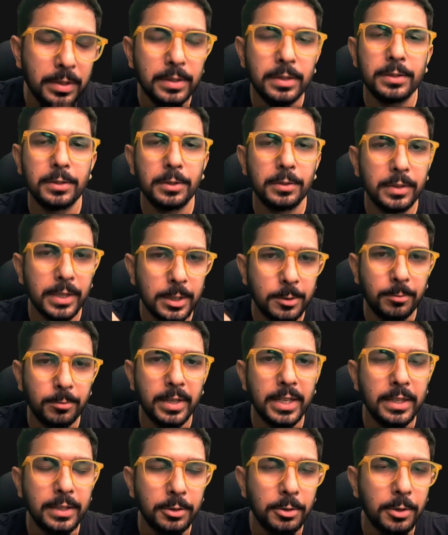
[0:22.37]
So that's why
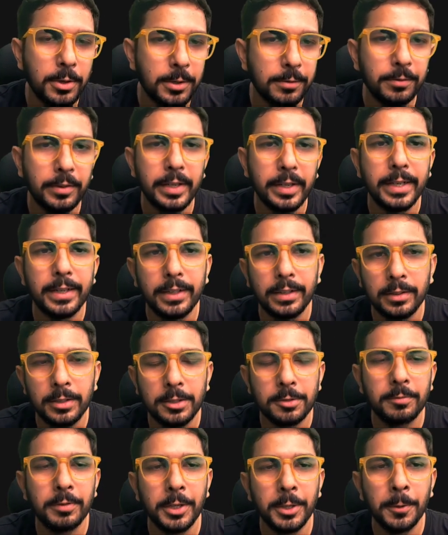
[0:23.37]
I thought of creating this
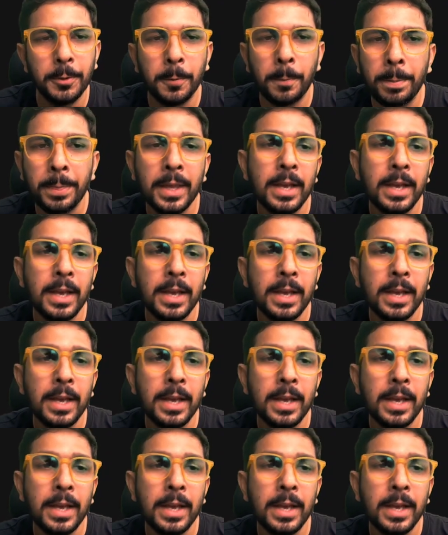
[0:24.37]
video.